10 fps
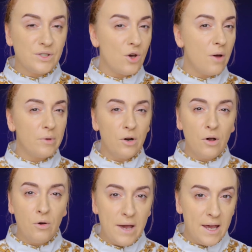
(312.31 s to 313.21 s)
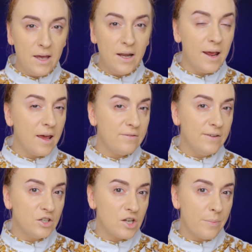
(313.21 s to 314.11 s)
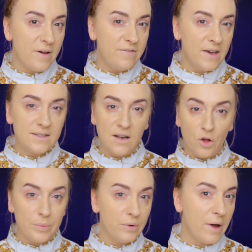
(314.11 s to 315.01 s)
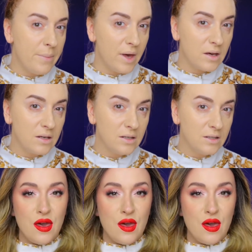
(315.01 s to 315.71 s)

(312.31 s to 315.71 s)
So I'm gonna go ahead and finish up my face and I'll be right back.